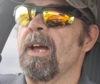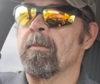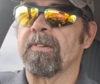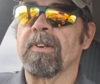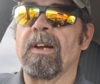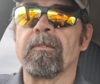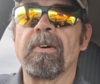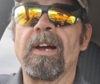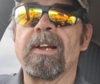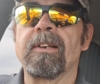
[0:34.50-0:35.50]
Amazon
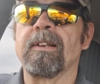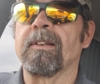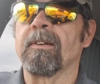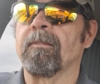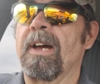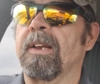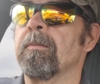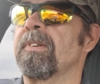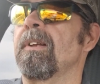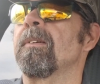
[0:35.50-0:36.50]
find, that little
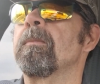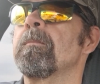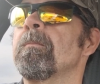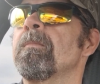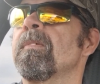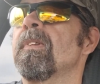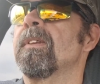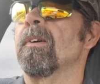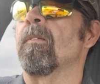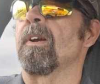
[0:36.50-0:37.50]
vacuum sealer.
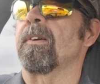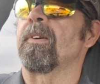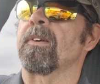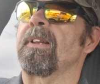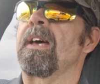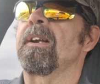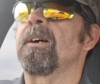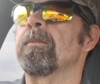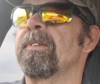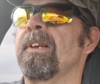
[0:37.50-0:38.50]
So I want to cook that
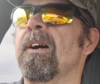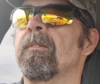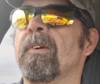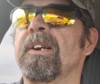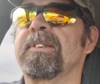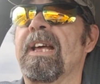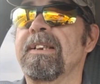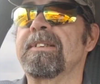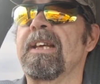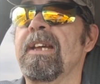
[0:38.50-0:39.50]
up, see how fresh
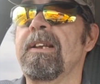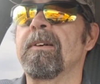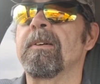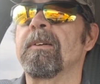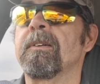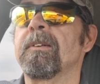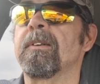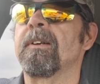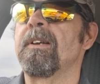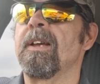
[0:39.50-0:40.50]
that stayed.
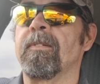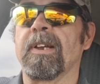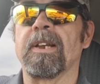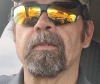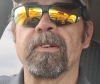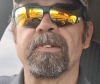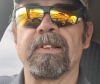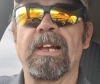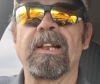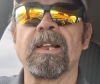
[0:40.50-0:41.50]
If you guys want to
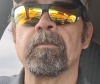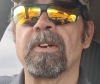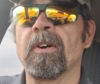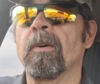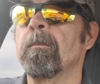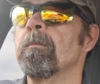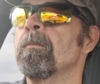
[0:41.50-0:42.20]
see that, let me know.